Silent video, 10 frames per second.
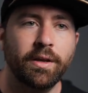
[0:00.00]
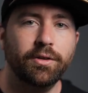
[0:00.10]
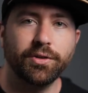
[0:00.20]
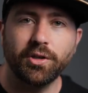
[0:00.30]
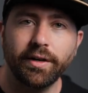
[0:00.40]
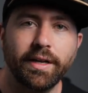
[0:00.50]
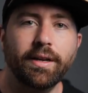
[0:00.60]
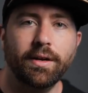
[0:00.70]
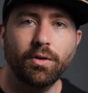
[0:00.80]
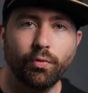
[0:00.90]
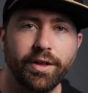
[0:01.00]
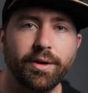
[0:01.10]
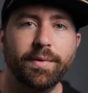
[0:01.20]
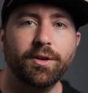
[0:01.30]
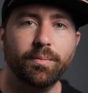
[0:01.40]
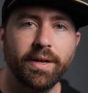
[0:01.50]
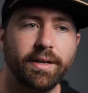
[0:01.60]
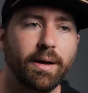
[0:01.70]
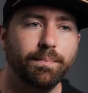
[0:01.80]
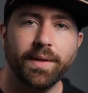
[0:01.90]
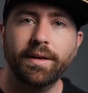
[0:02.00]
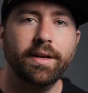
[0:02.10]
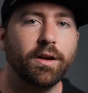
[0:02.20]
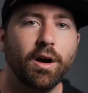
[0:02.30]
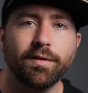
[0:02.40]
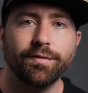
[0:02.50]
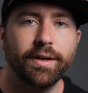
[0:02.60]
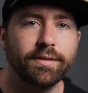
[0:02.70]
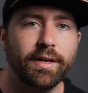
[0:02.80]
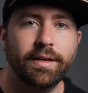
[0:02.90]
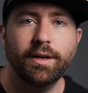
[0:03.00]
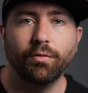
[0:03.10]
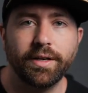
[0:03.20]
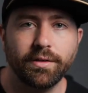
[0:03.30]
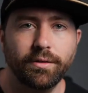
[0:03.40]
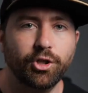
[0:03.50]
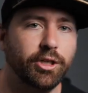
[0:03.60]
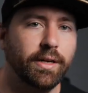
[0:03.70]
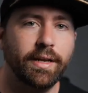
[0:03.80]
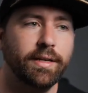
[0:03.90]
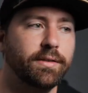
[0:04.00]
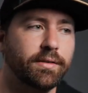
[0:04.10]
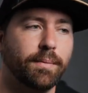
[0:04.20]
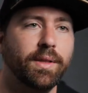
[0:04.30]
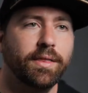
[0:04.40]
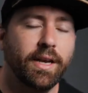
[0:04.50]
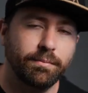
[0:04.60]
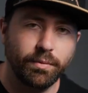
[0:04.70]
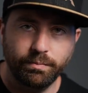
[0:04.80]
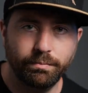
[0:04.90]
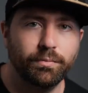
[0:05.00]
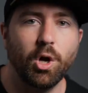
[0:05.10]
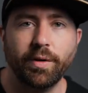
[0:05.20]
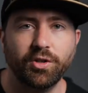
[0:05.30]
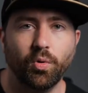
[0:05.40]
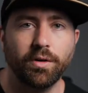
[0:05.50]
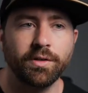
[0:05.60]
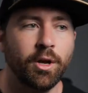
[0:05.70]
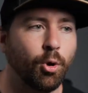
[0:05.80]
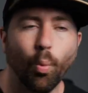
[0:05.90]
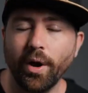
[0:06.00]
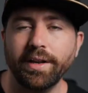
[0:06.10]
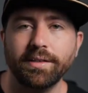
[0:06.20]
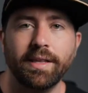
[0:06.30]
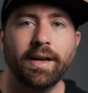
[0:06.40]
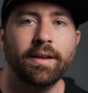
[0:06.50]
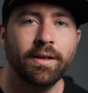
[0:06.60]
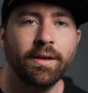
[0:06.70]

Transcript: you'll start getting in a rhythm and you'll be like, yep, I need a conflict, I need a resolution, I need something that I'm going towards. What is that?